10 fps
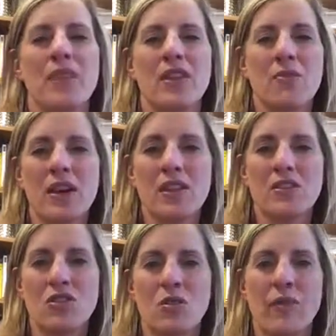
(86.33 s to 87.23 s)
you might
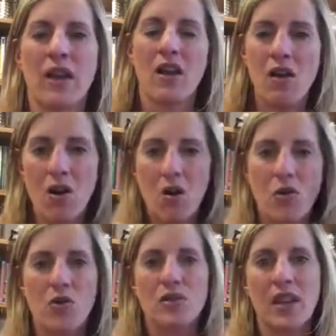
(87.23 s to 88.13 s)
assume like,
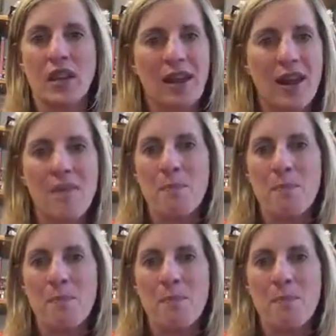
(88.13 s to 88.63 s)
oh, those like kind